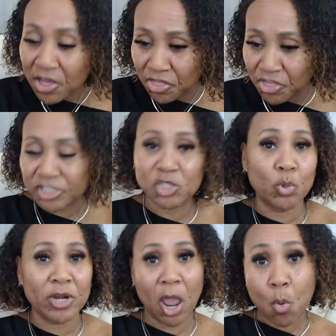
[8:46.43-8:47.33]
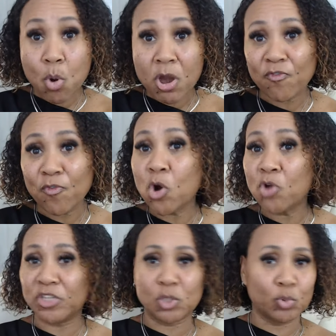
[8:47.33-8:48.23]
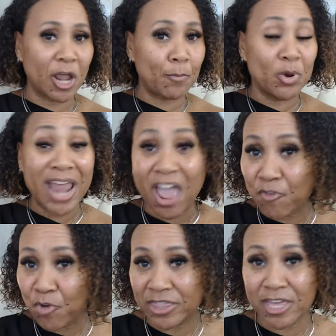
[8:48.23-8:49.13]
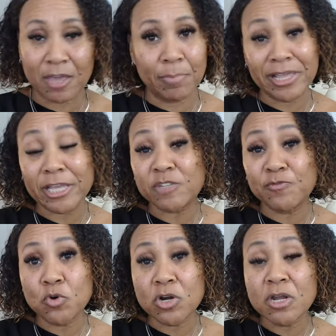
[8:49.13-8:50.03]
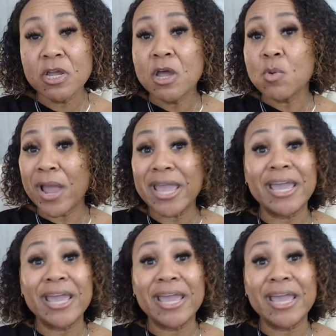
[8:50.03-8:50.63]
This is what I work for. This is what I put everything in place for, right?